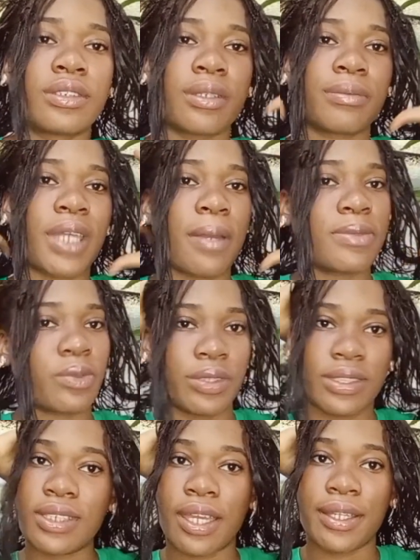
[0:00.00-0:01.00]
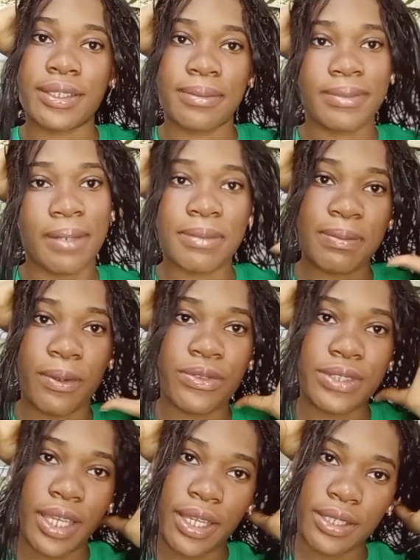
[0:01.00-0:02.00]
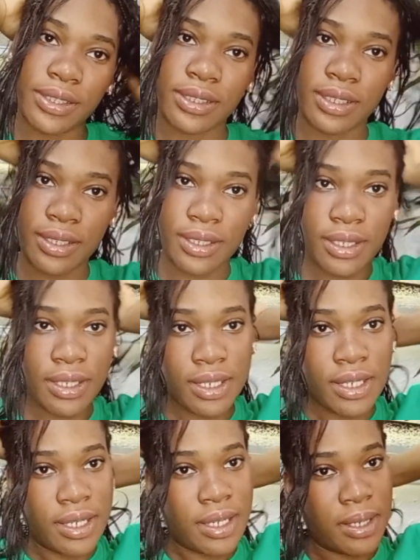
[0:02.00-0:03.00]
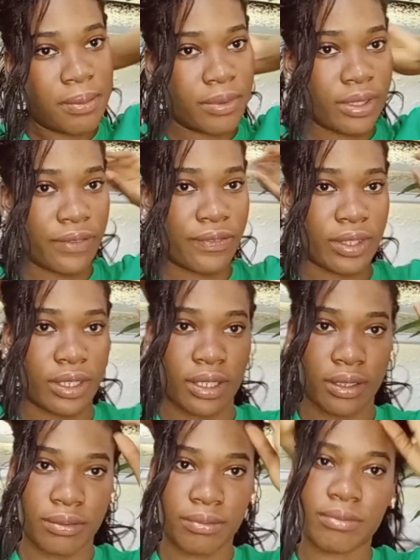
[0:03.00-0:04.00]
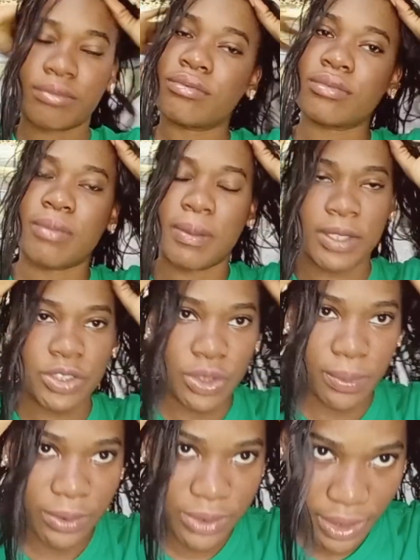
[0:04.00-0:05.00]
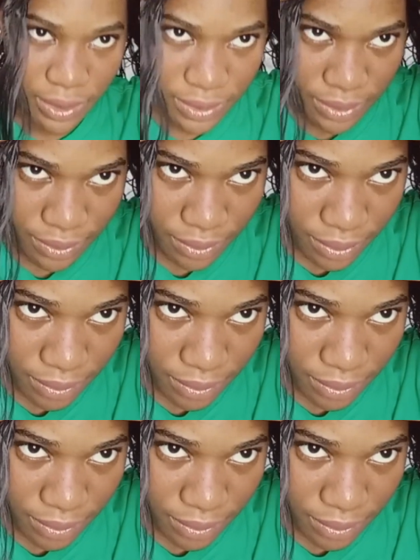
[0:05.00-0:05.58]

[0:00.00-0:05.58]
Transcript: Sometimes one side, sometimes both sides. I'm really feeling, maybe I should do both sides.